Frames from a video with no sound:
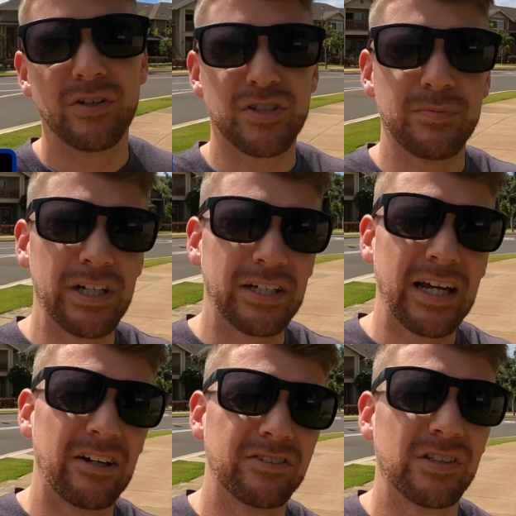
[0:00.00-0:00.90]
There's going to be a
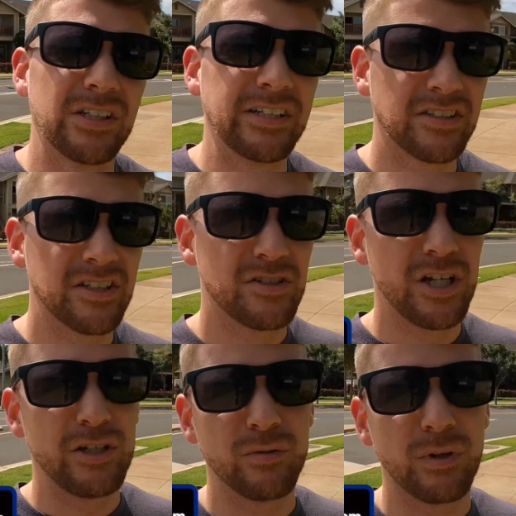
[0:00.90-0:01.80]
calendar link. It's going to
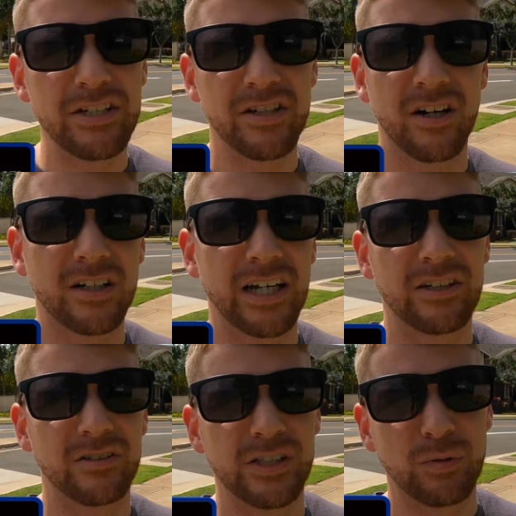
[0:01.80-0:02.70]
take you right to our
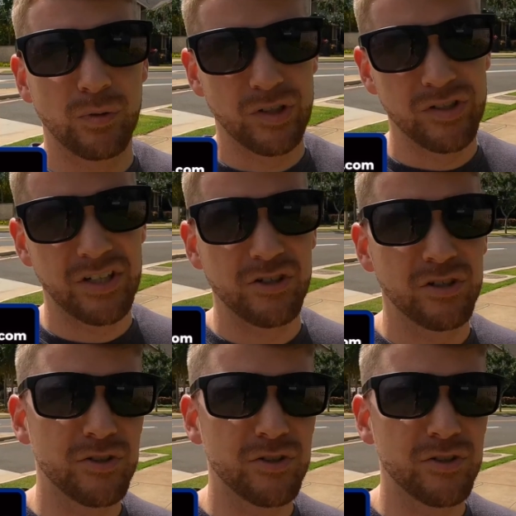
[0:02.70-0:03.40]
calendar link where we'll schedule